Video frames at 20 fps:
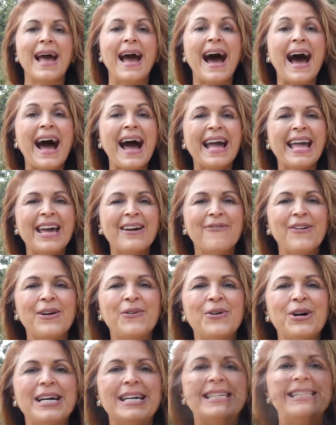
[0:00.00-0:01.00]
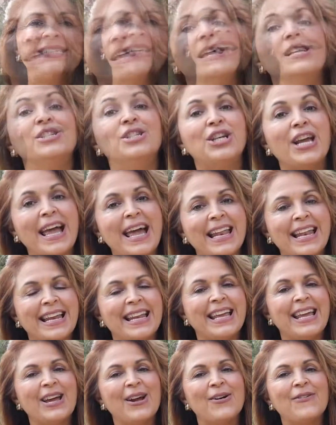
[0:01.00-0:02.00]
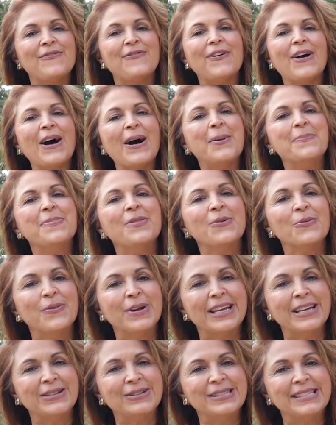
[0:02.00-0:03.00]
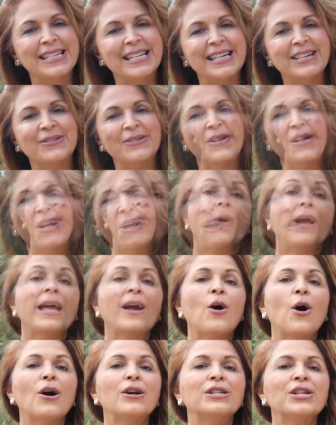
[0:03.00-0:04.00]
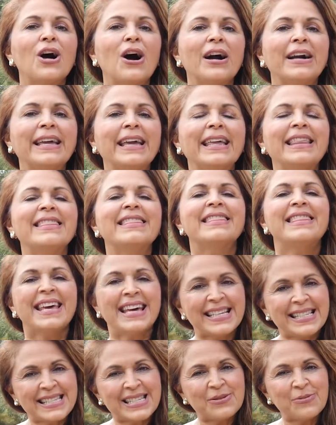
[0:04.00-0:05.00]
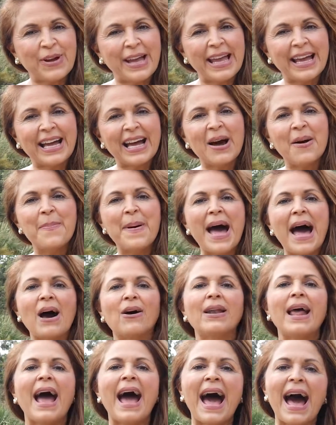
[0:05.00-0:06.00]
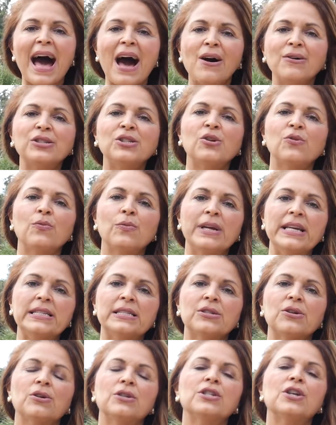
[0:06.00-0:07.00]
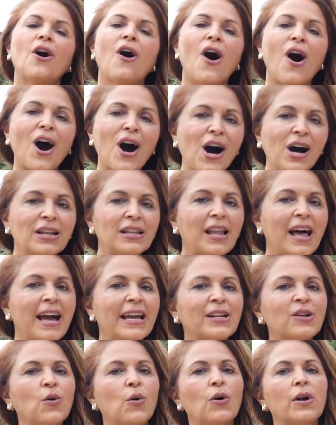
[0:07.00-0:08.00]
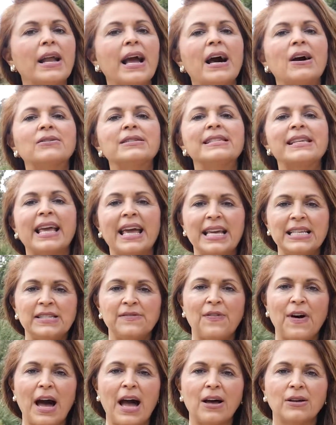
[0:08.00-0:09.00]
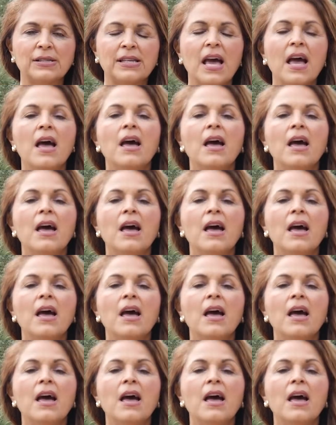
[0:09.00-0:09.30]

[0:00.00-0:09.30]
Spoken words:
Hi everyone, Janet here from The Real Deal. We are talking this week about how to research online courthouse case files